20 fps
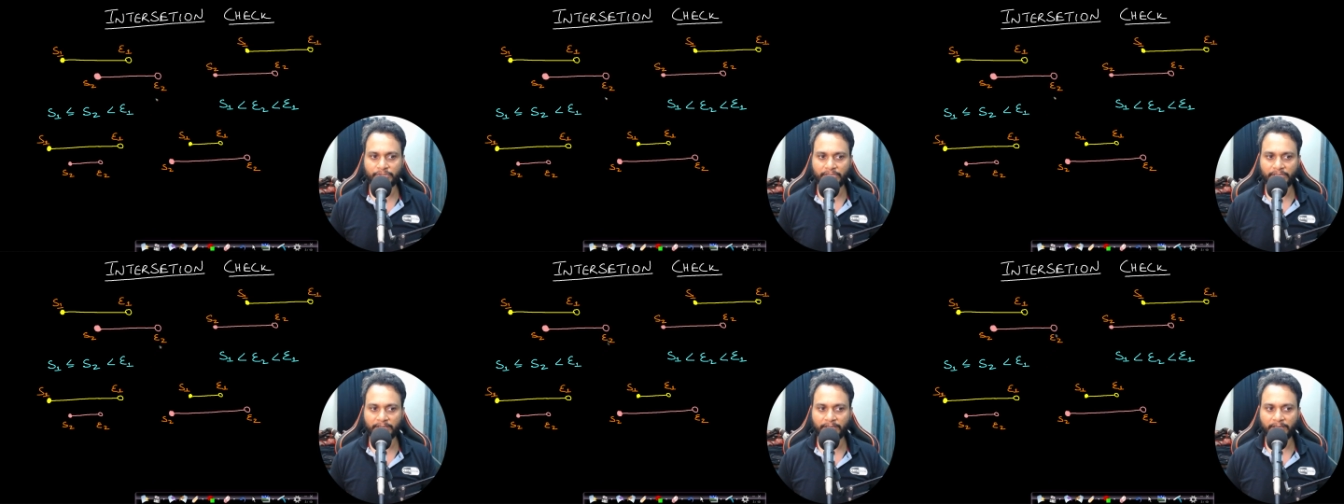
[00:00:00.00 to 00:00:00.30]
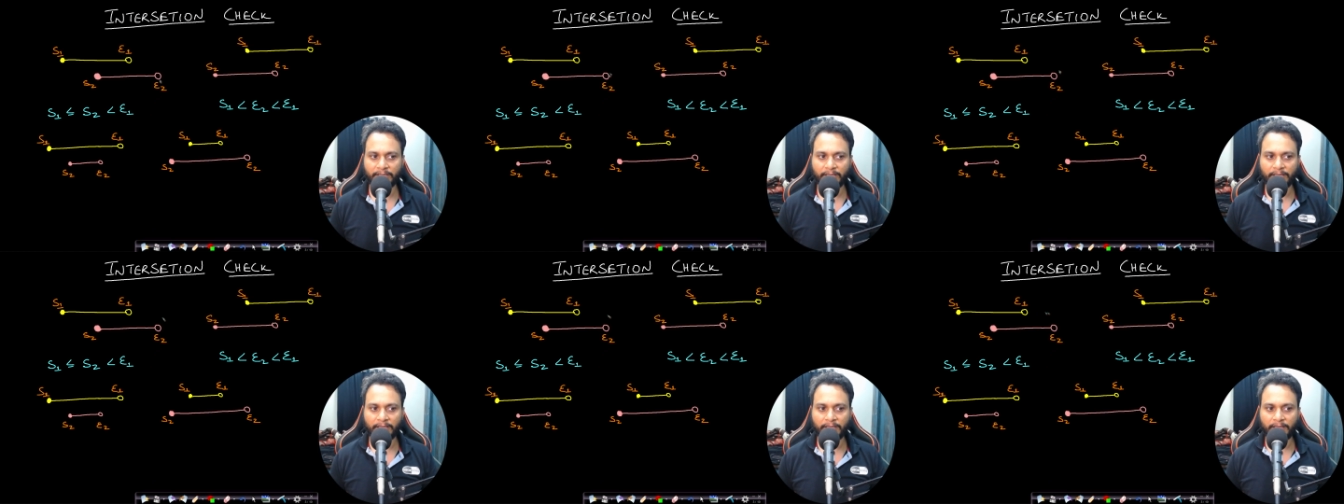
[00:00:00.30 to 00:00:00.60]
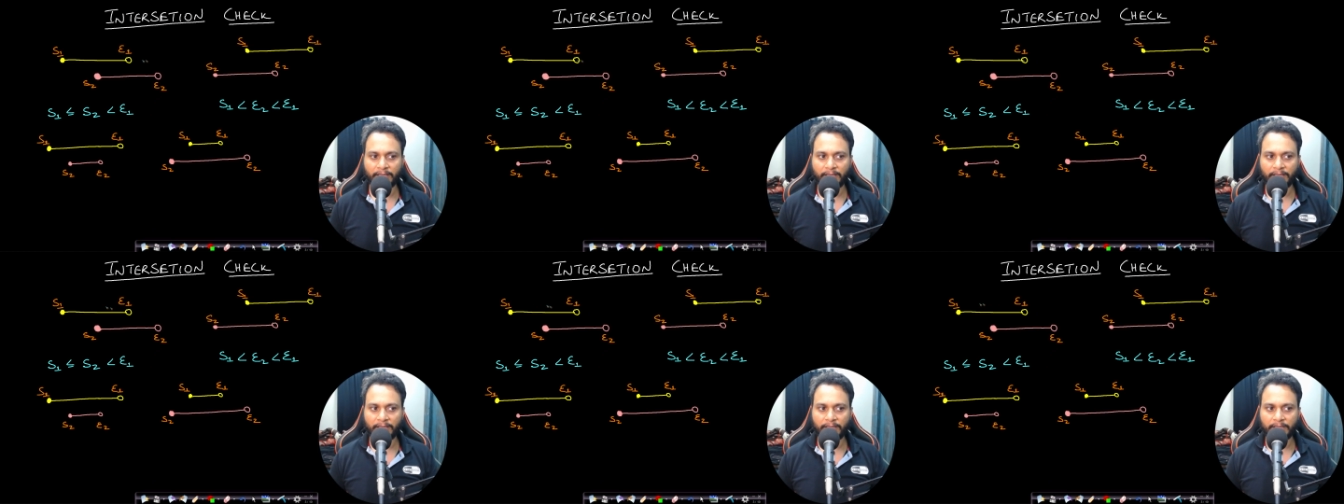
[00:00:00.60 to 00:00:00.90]
check.
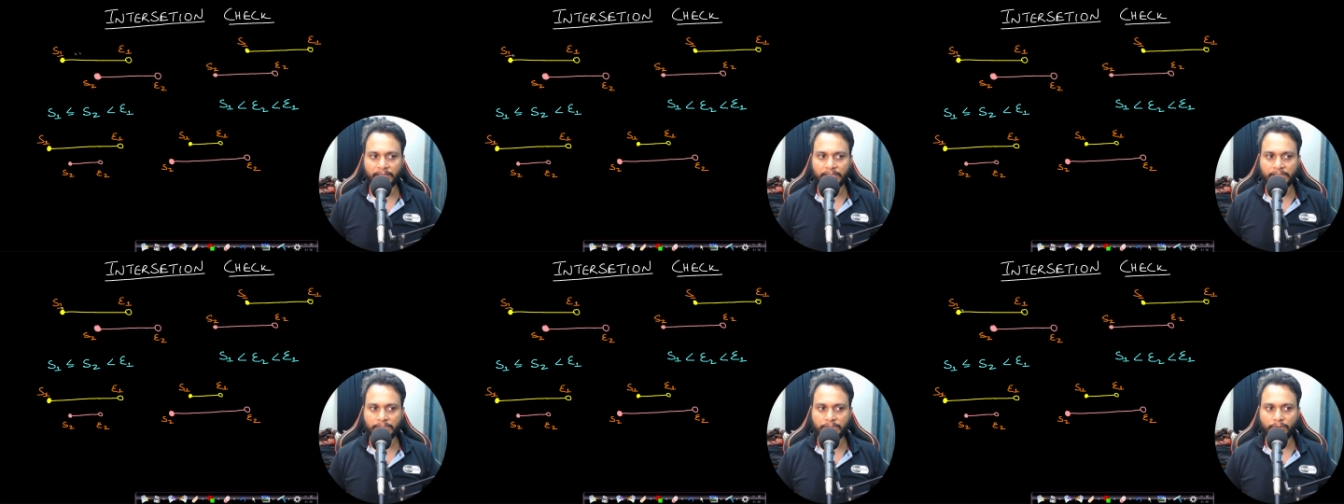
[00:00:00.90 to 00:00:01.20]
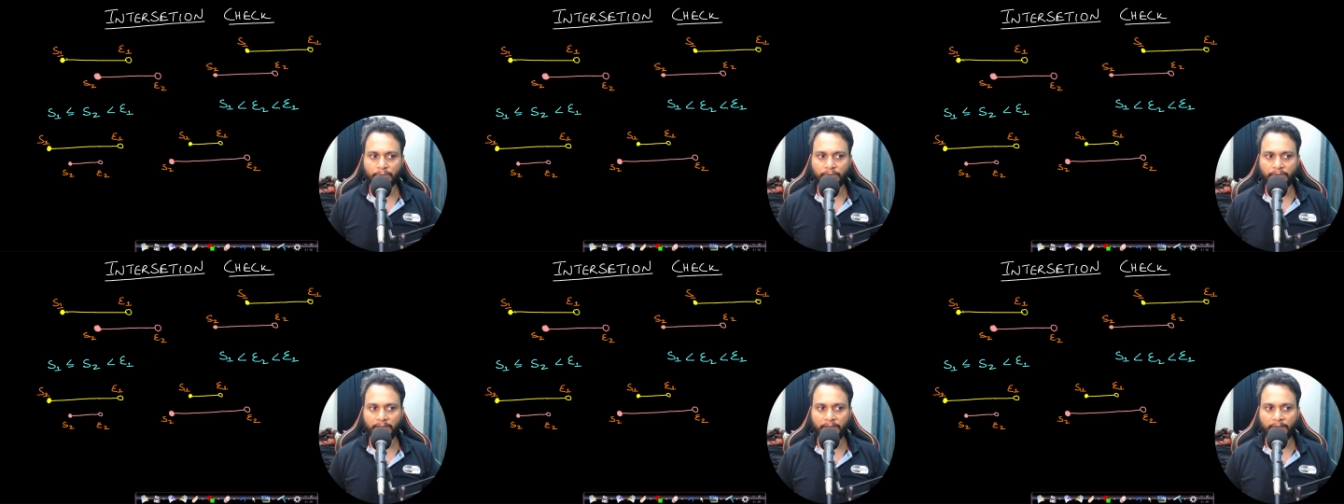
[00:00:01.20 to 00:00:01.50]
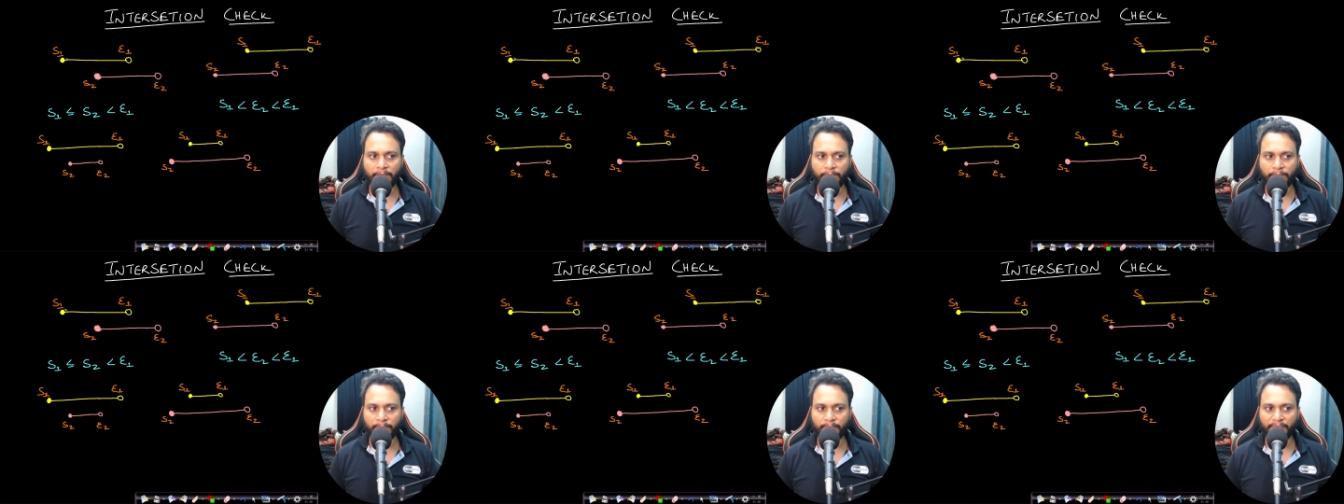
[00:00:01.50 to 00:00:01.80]
So
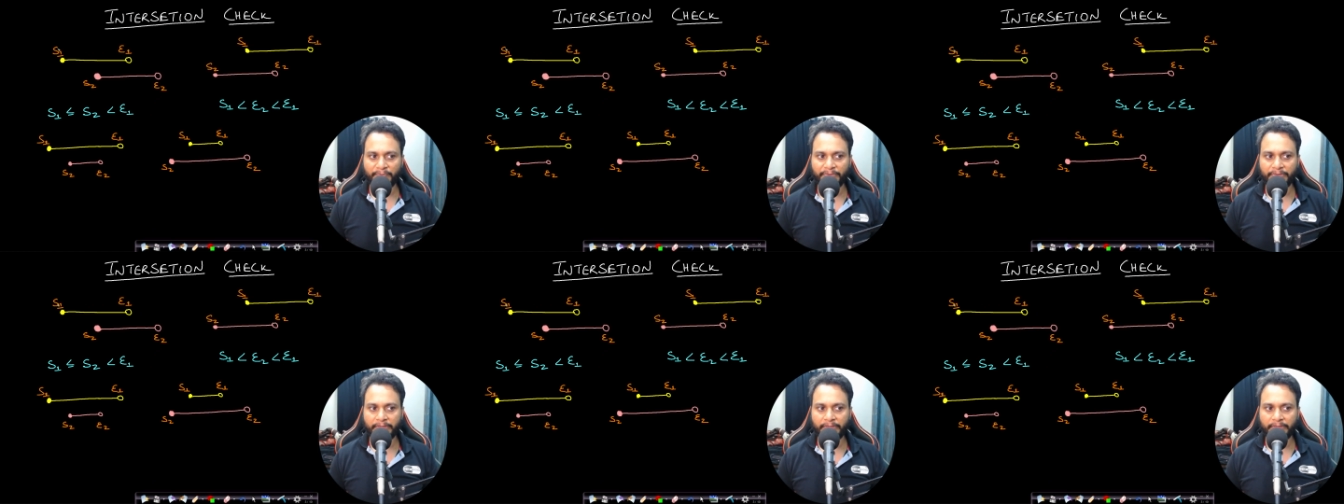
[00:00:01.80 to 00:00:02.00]
if